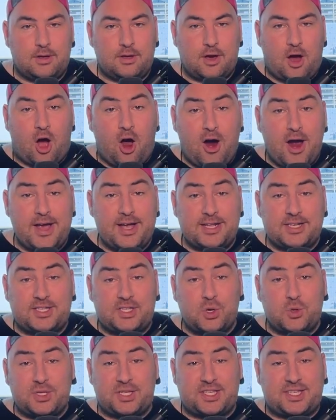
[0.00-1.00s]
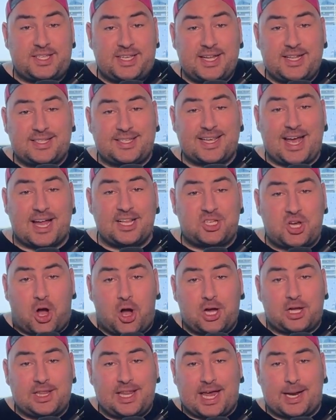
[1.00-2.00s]
All right, so since I
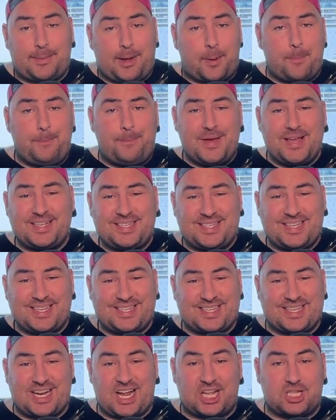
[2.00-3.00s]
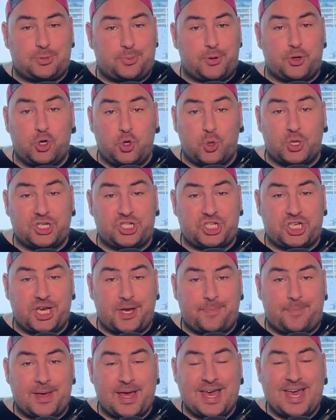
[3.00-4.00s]
talk a lot about business and
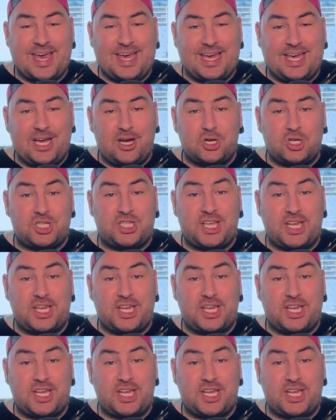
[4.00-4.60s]
entrepreneurship, here's the